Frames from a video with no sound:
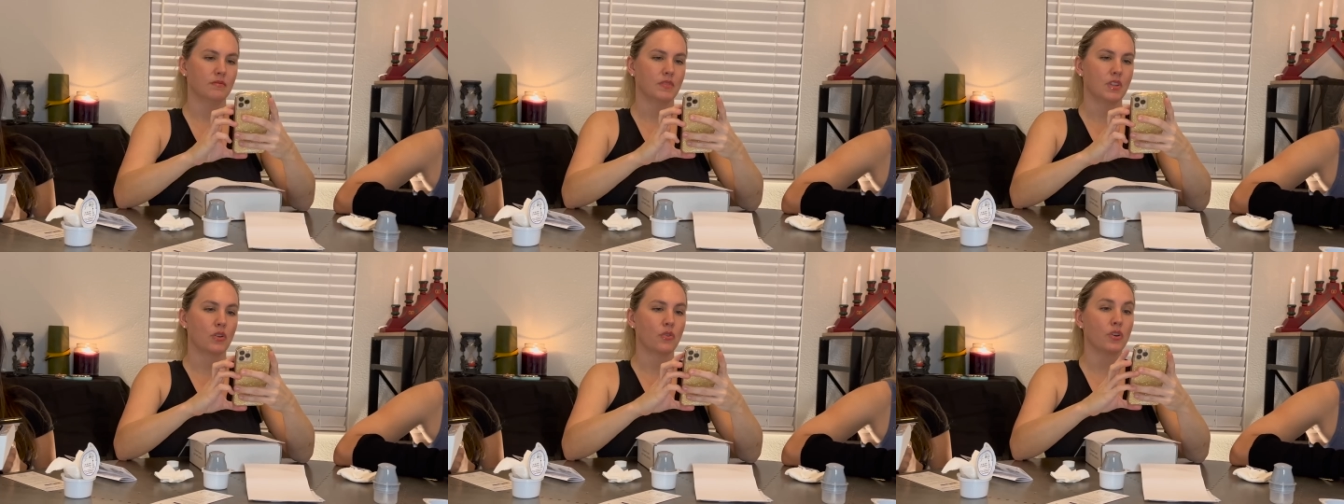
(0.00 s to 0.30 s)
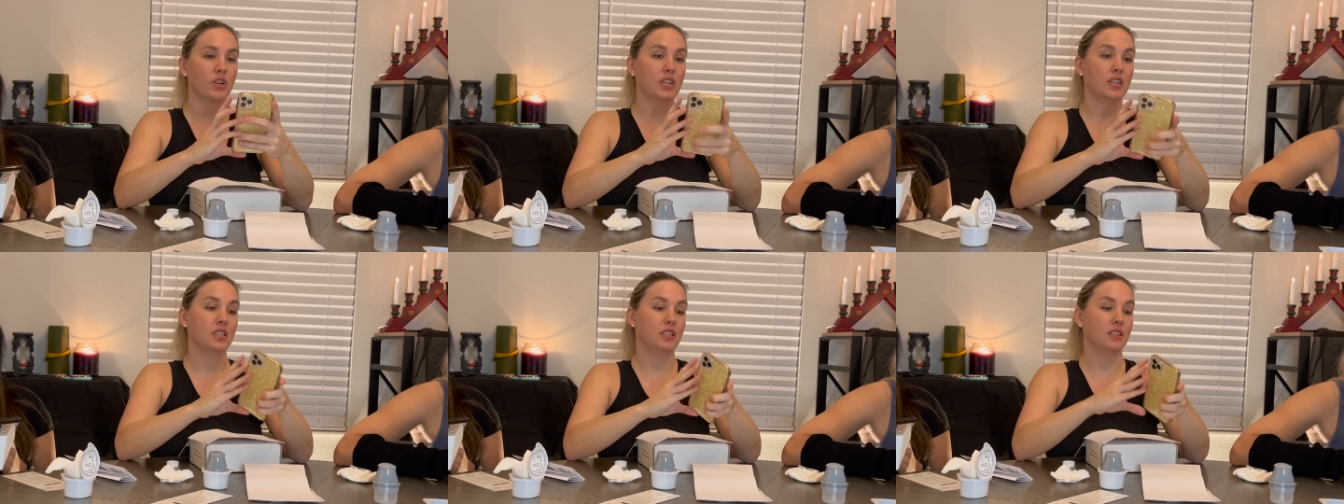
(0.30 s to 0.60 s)

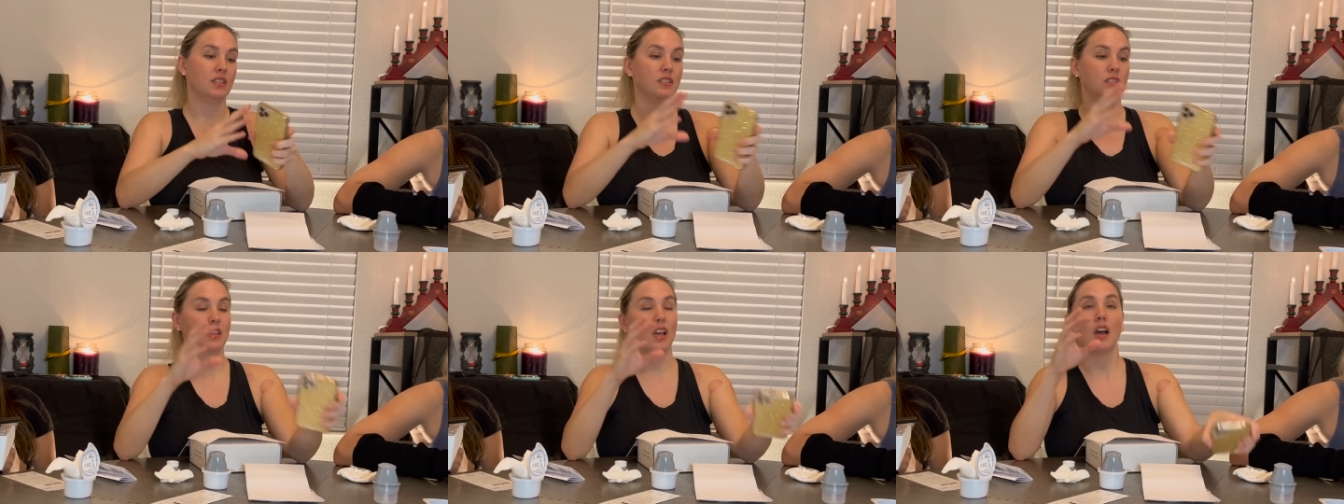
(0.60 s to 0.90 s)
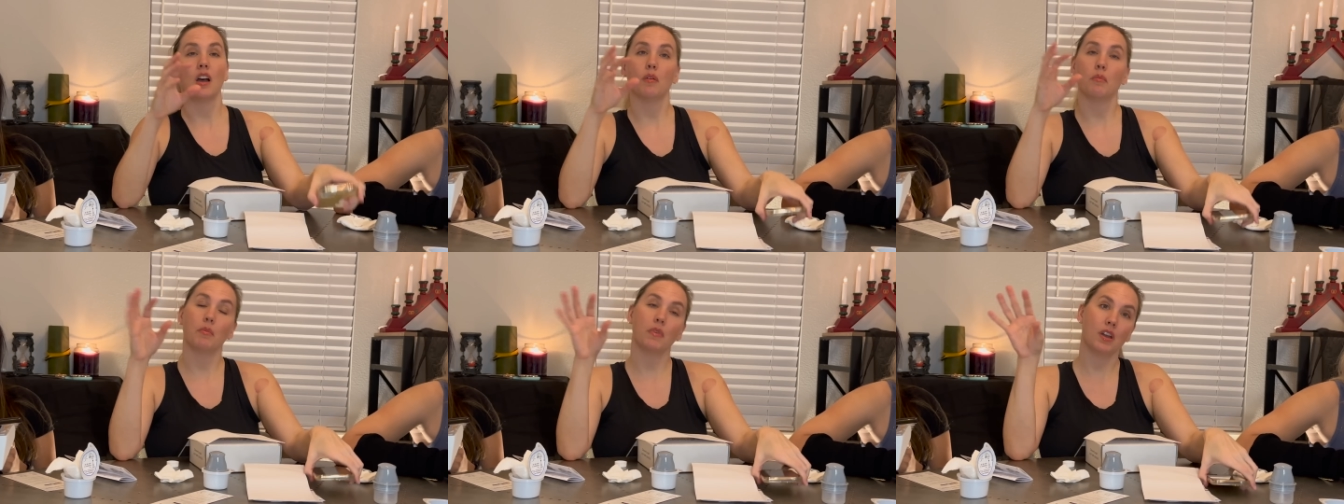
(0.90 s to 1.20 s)
according to
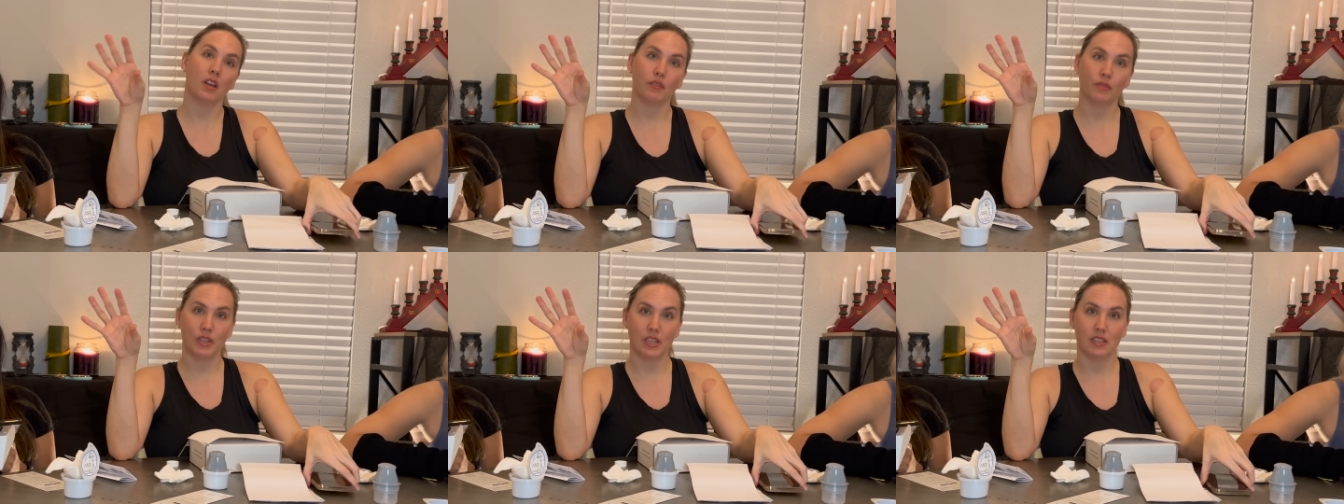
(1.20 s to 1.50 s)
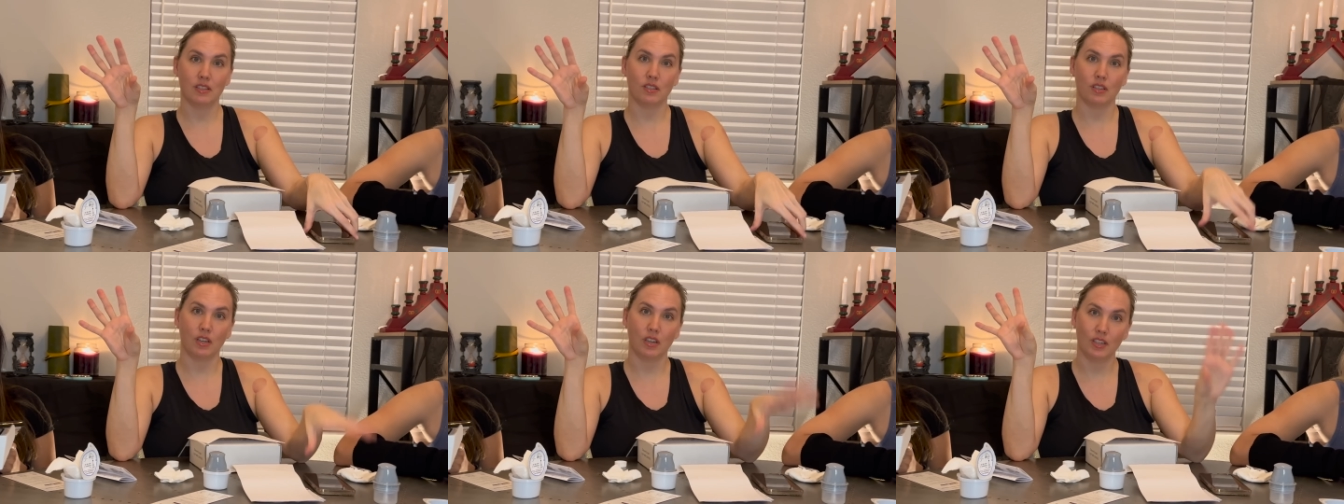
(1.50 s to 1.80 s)
some
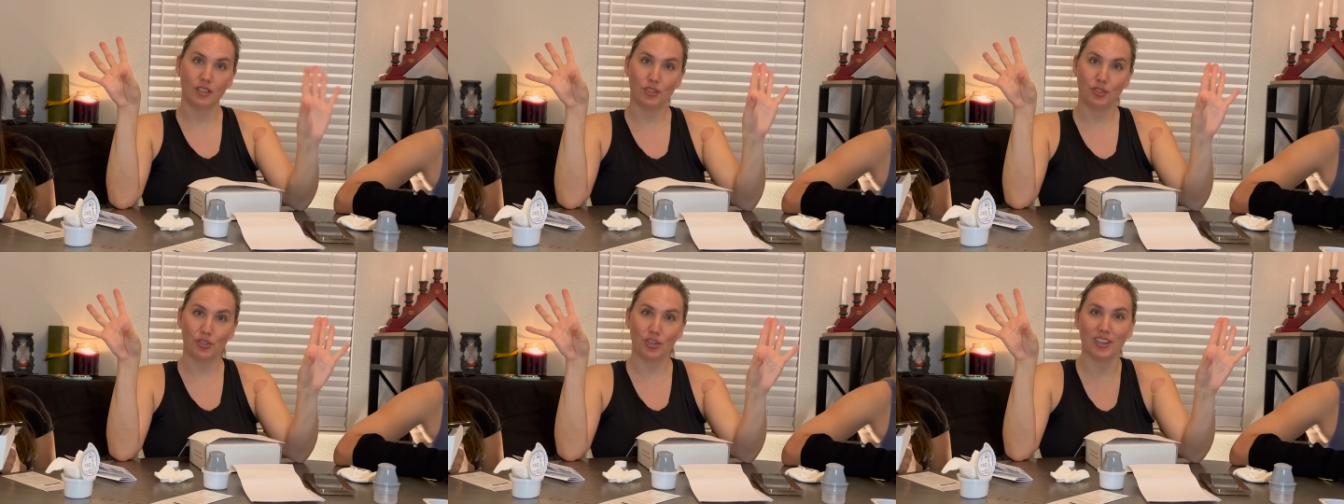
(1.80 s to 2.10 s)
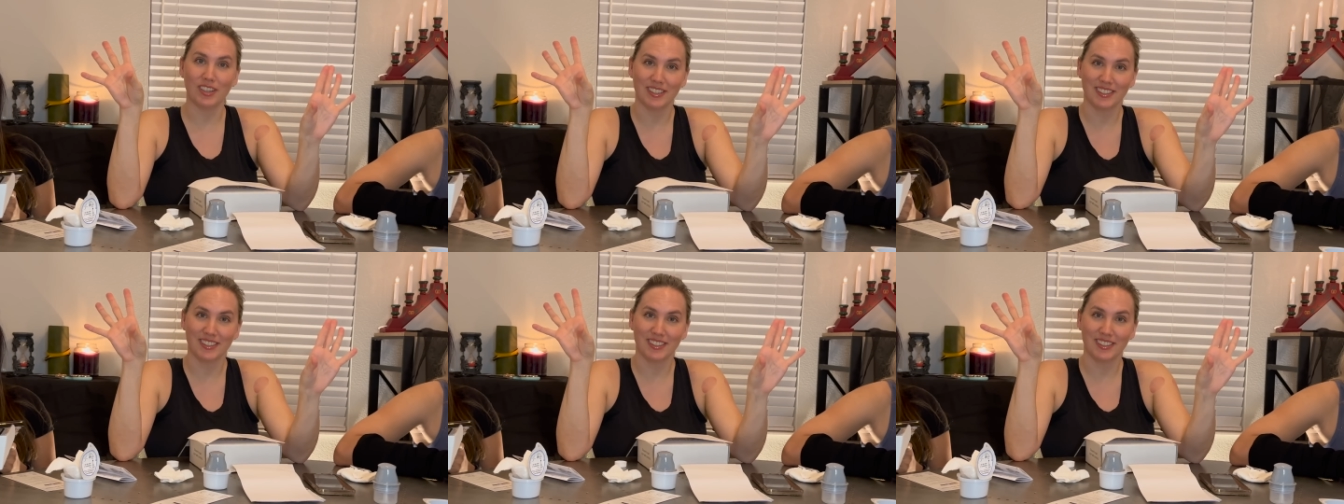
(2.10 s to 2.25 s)
research,